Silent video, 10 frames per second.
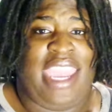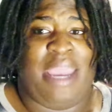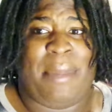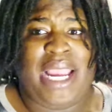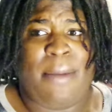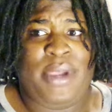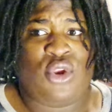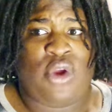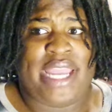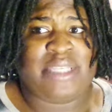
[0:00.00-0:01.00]
And my
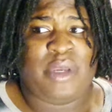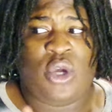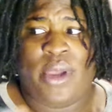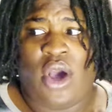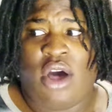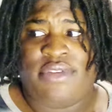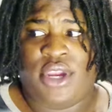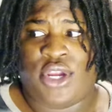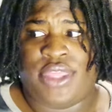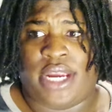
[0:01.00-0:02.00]
computer has been going
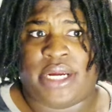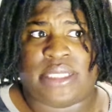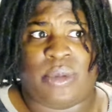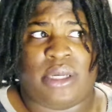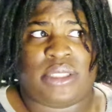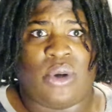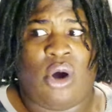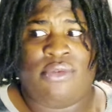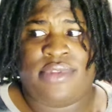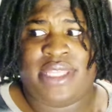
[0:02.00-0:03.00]
off here and there as well, so
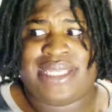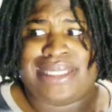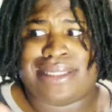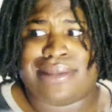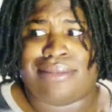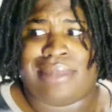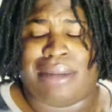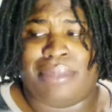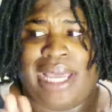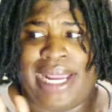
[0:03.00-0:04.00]
hopefully this isn't
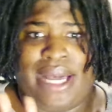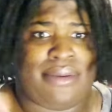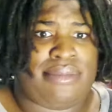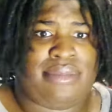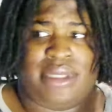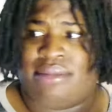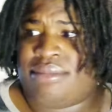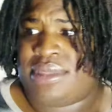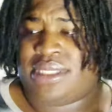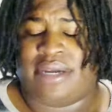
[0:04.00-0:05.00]
like black out the
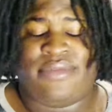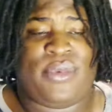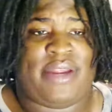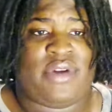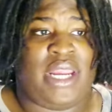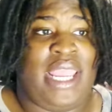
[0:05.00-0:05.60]
stuff or whatever.